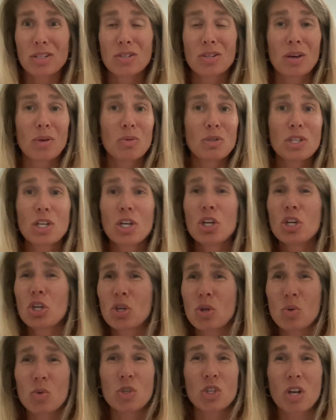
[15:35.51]
So that was like a
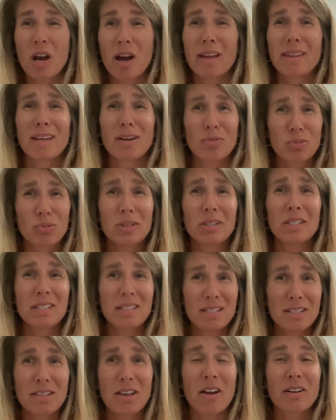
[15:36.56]
huge con that really
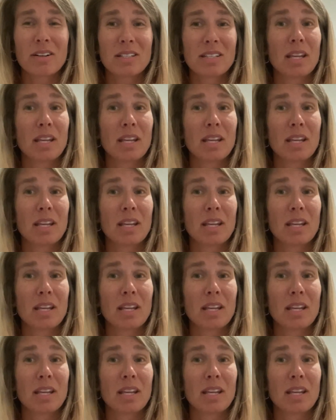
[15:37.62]
sucked.